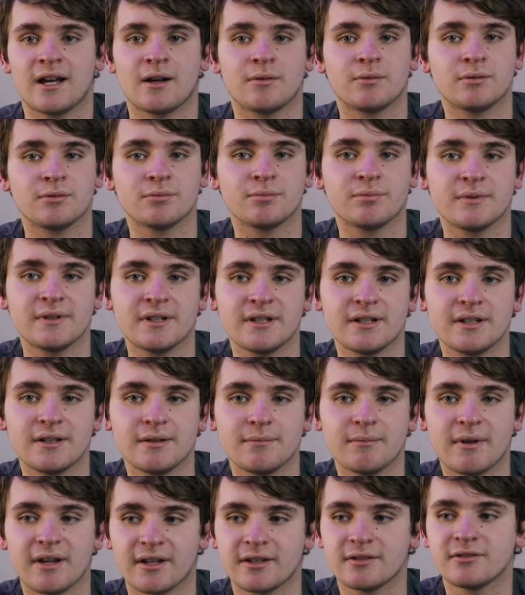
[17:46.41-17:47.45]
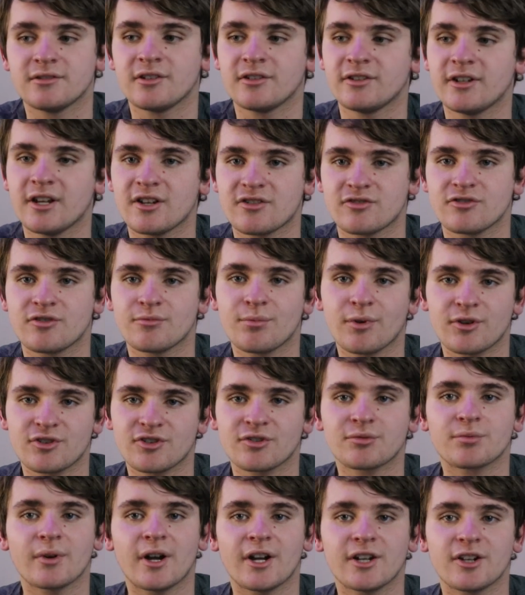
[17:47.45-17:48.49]
I will be making a donation to
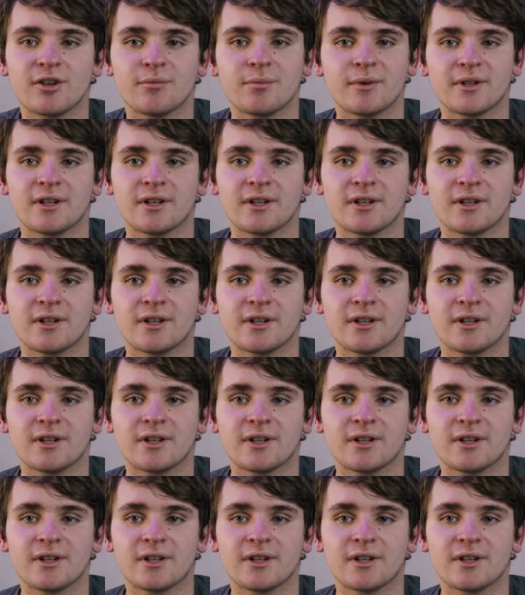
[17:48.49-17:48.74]
Project Rhino,